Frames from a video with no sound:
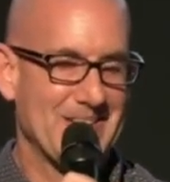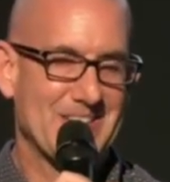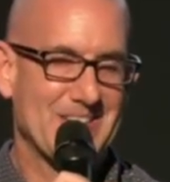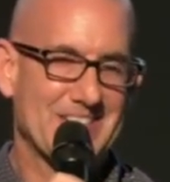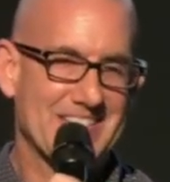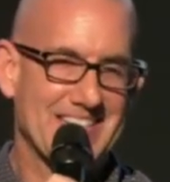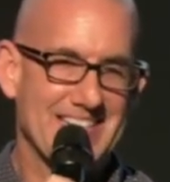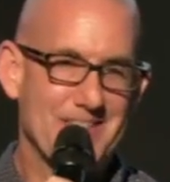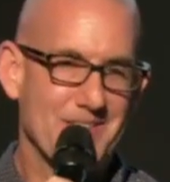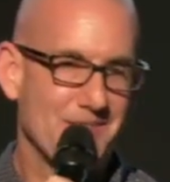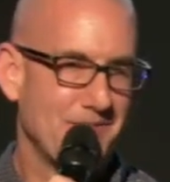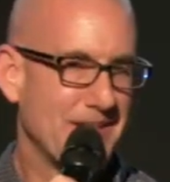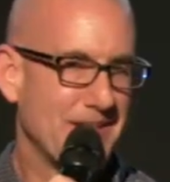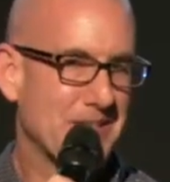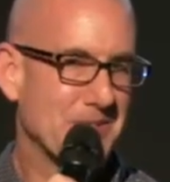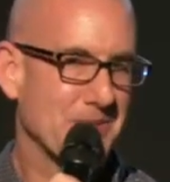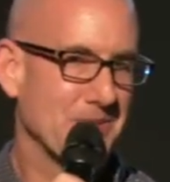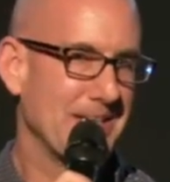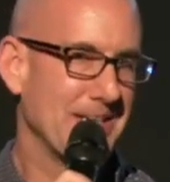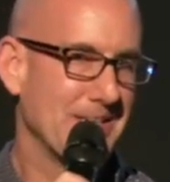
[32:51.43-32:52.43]
You see, the
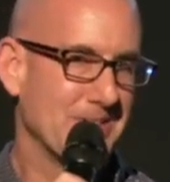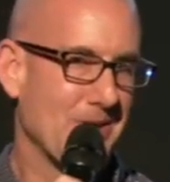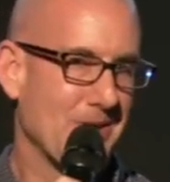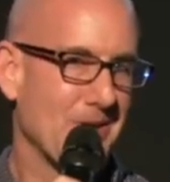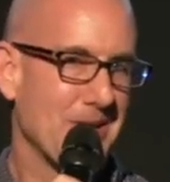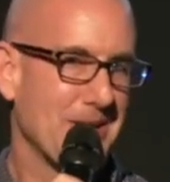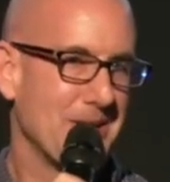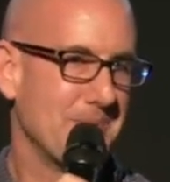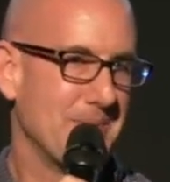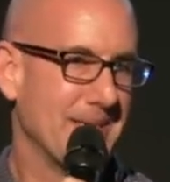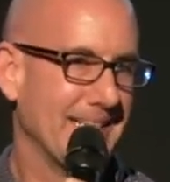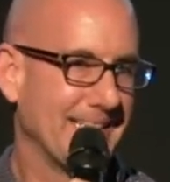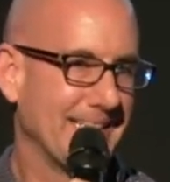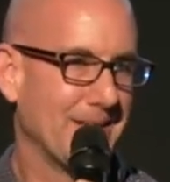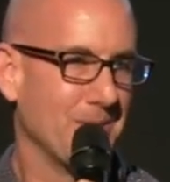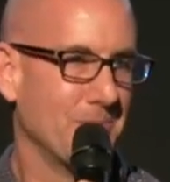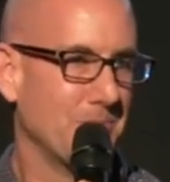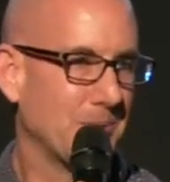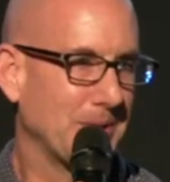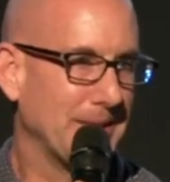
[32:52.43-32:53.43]
victory has already been
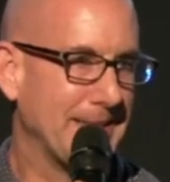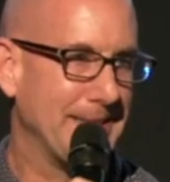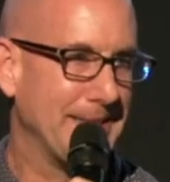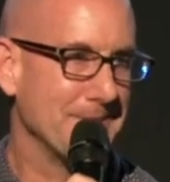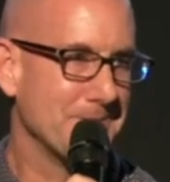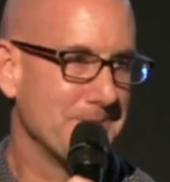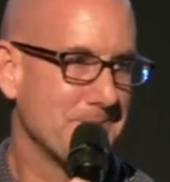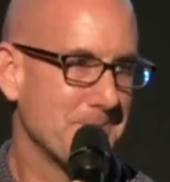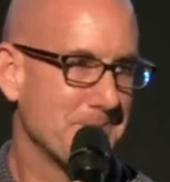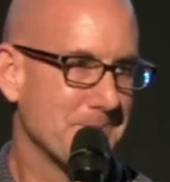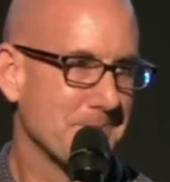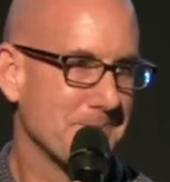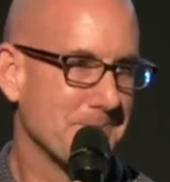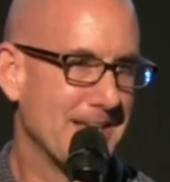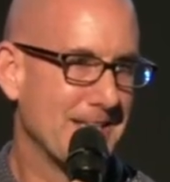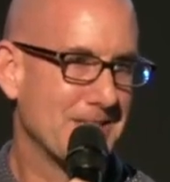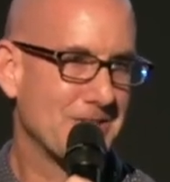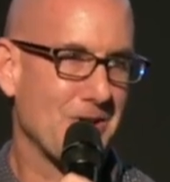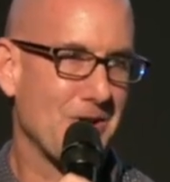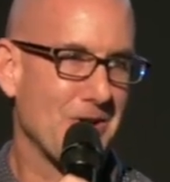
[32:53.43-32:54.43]
complete
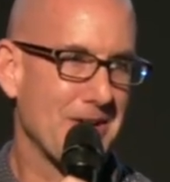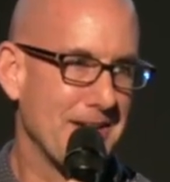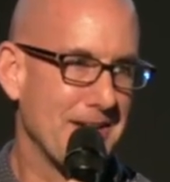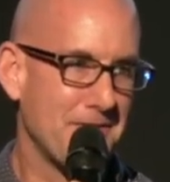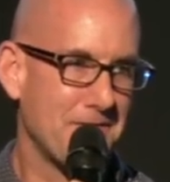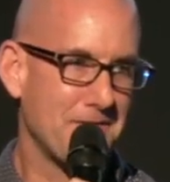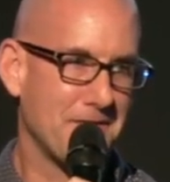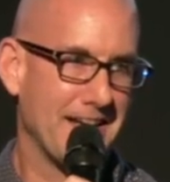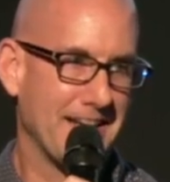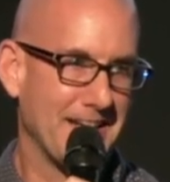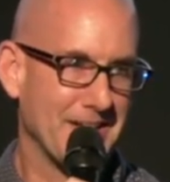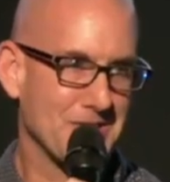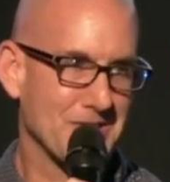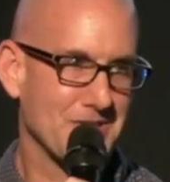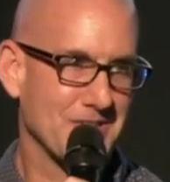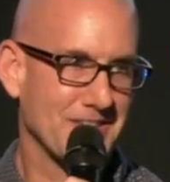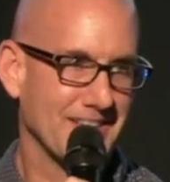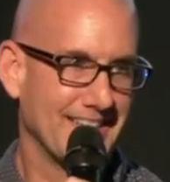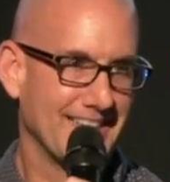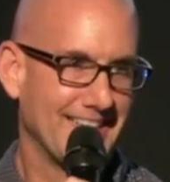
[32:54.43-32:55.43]
it's already
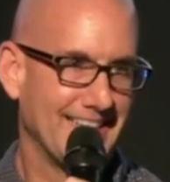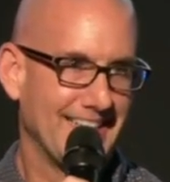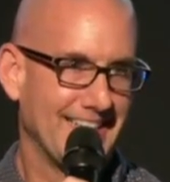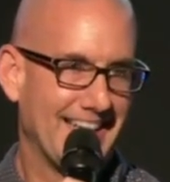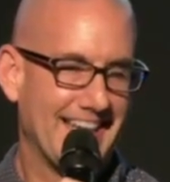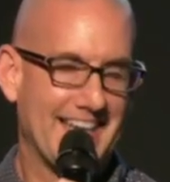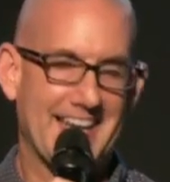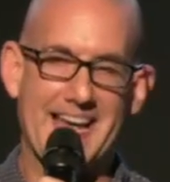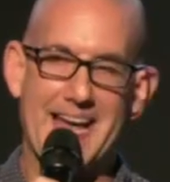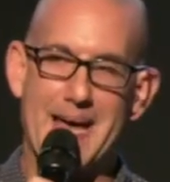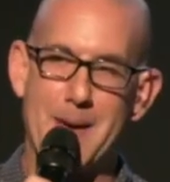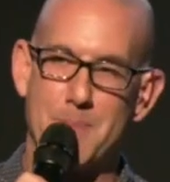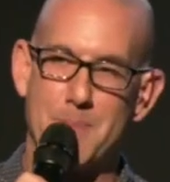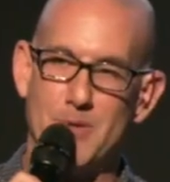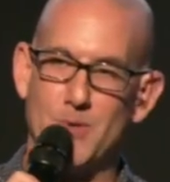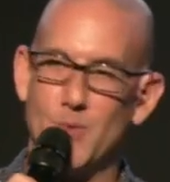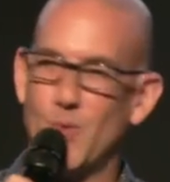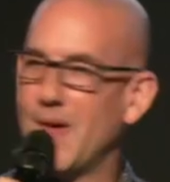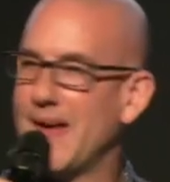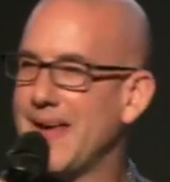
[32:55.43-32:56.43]
finished. And it
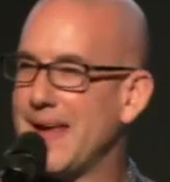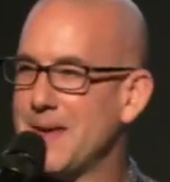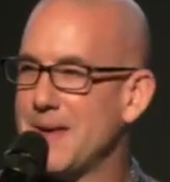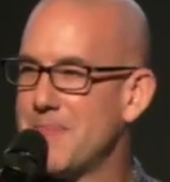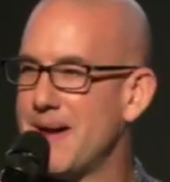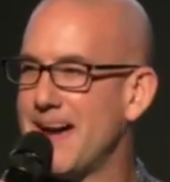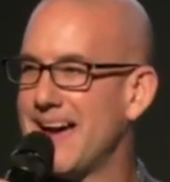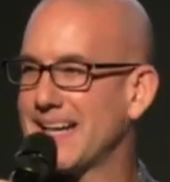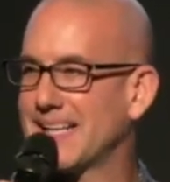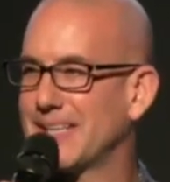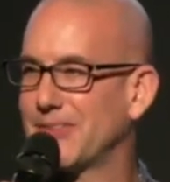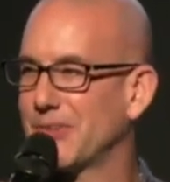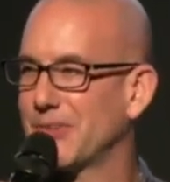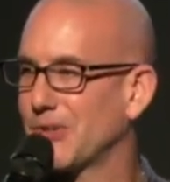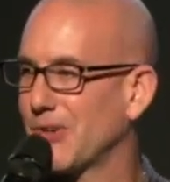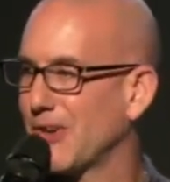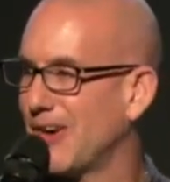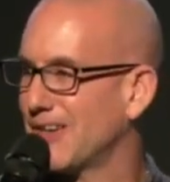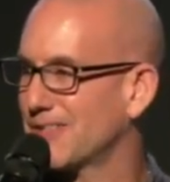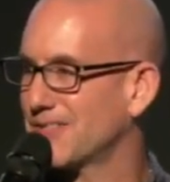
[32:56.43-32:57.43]
happened way back at the
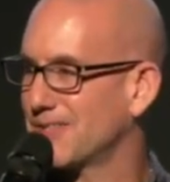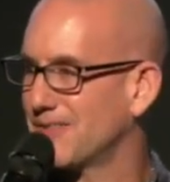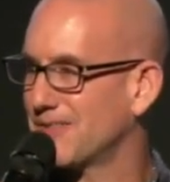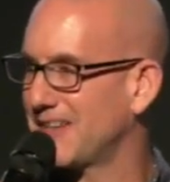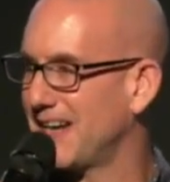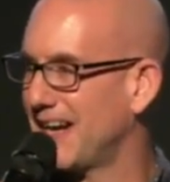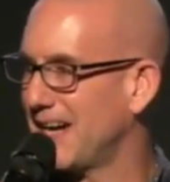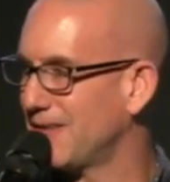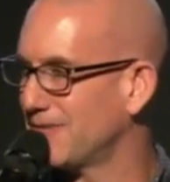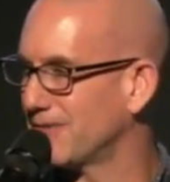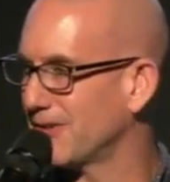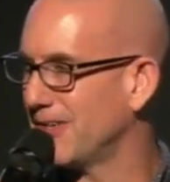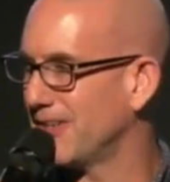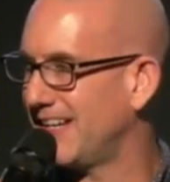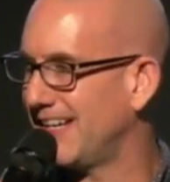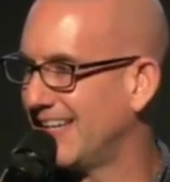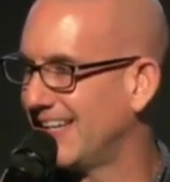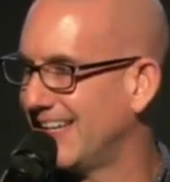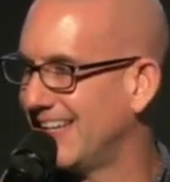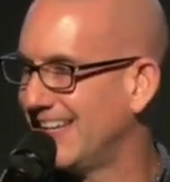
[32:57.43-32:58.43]
cross of
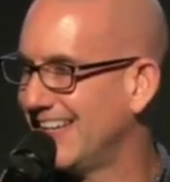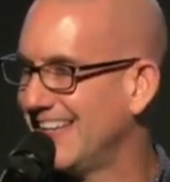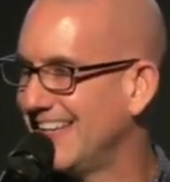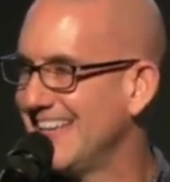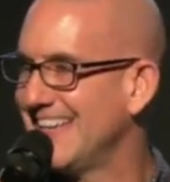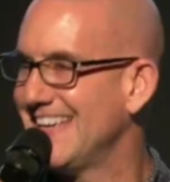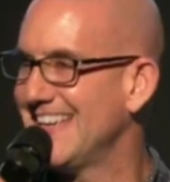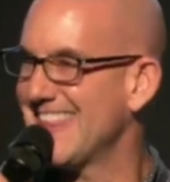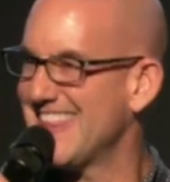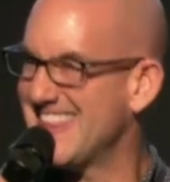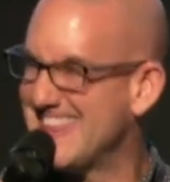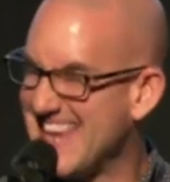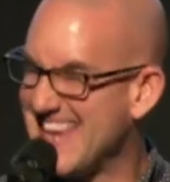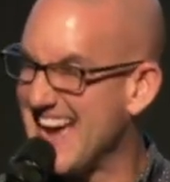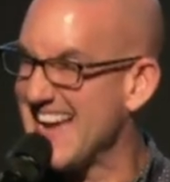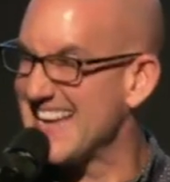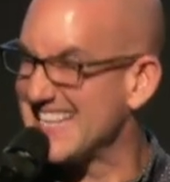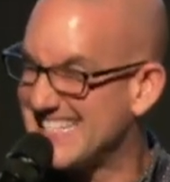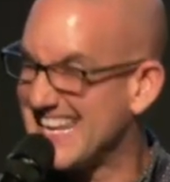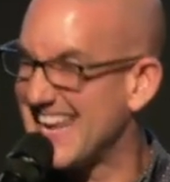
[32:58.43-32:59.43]
Calvary.
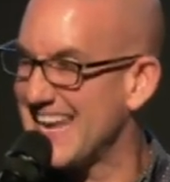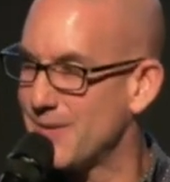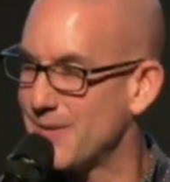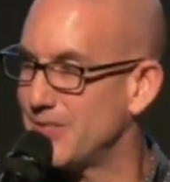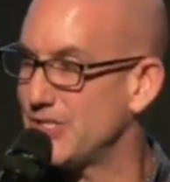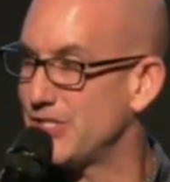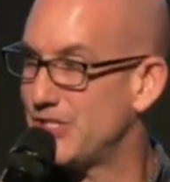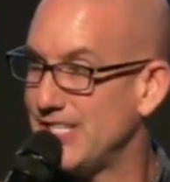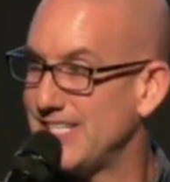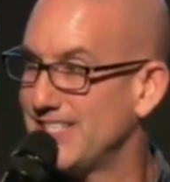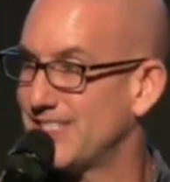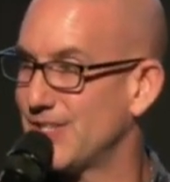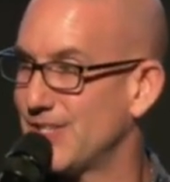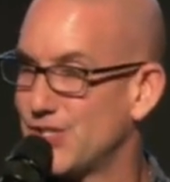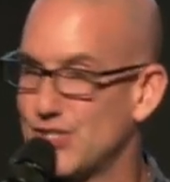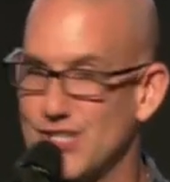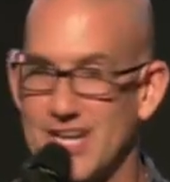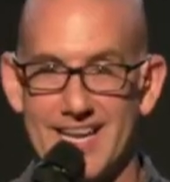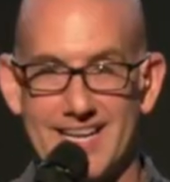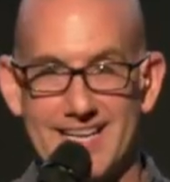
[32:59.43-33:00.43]
That day when Jesus
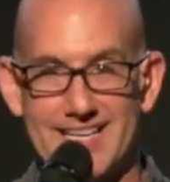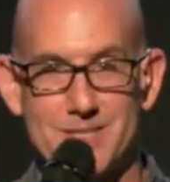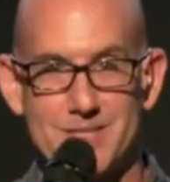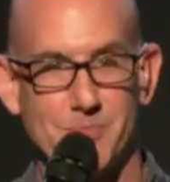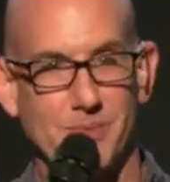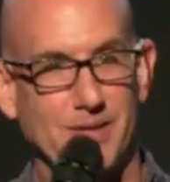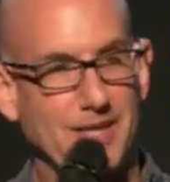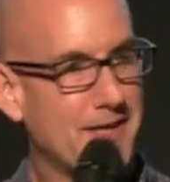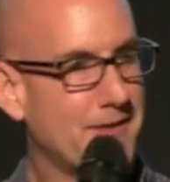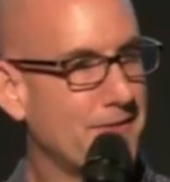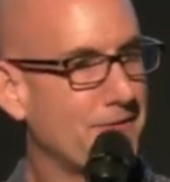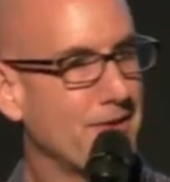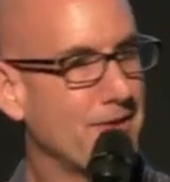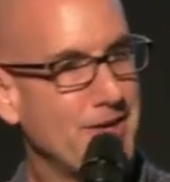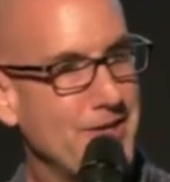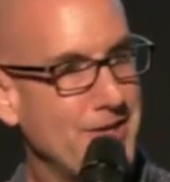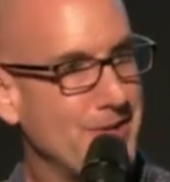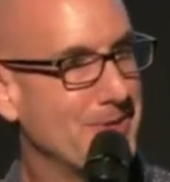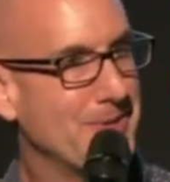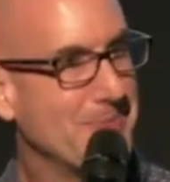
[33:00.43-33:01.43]
shed his blood
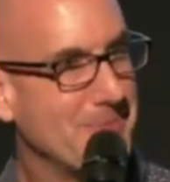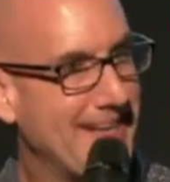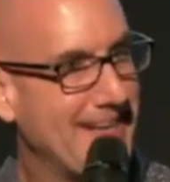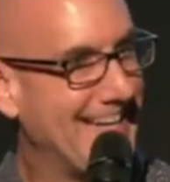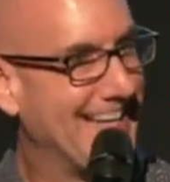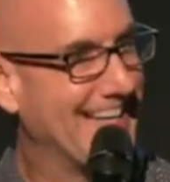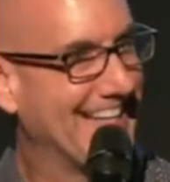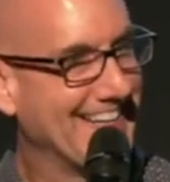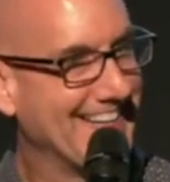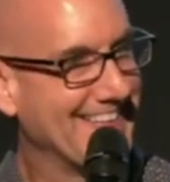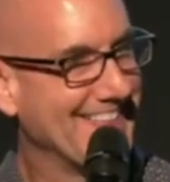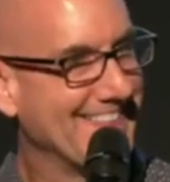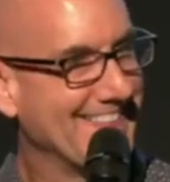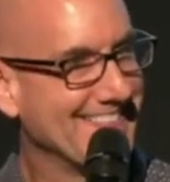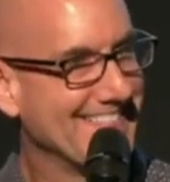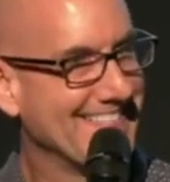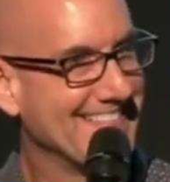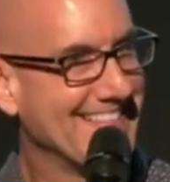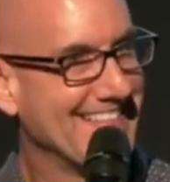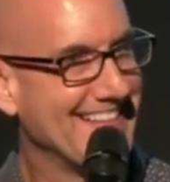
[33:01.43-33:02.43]
for you and me
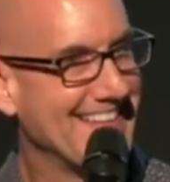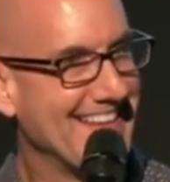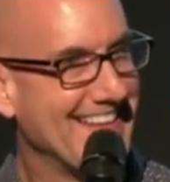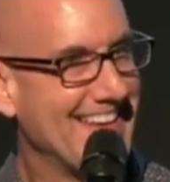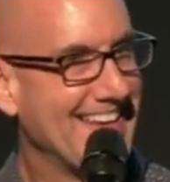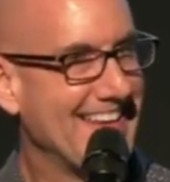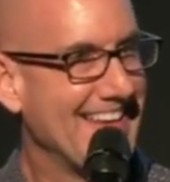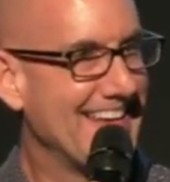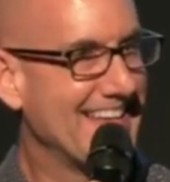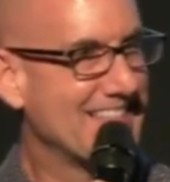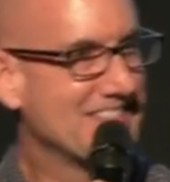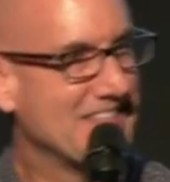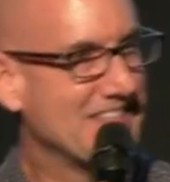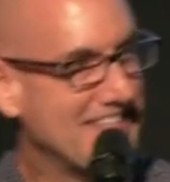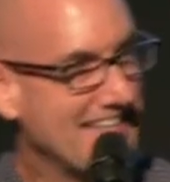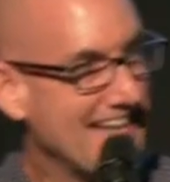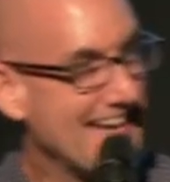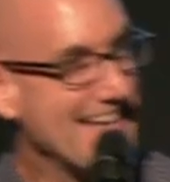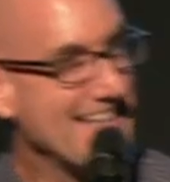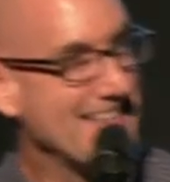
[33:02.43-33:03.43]
is
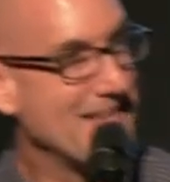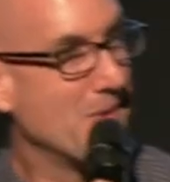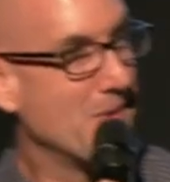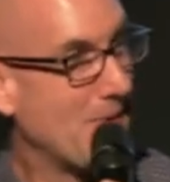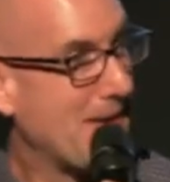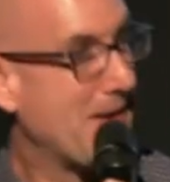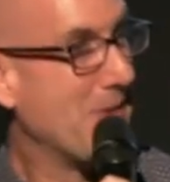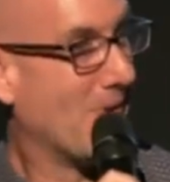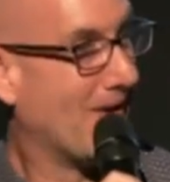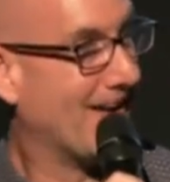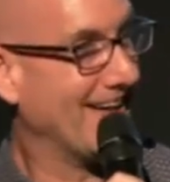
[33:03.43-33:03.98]
the day that we